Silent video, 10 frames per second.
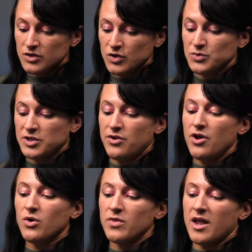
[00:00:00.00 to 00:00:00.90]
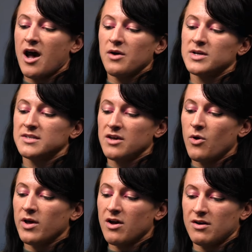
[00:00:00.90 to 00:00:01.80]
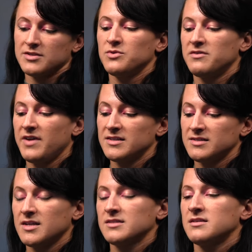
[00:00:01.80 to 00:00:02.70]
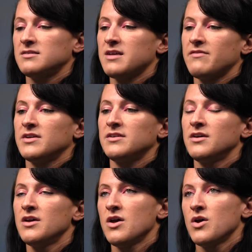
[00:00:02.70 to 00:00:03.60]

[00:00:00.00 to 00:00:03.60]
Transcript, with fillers: So to know that I wasn't going on to event six and seven